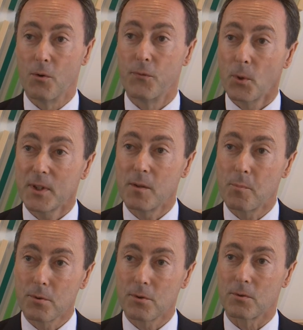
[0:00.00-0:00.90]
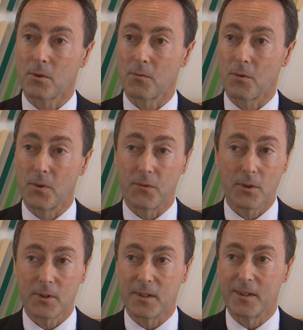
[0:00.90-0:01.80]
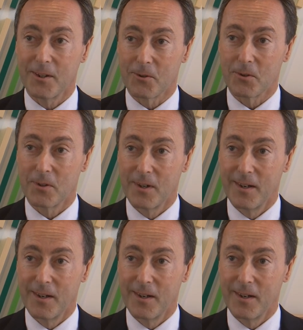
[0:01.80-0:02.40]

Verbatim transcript: or 14% on the 330 Neo,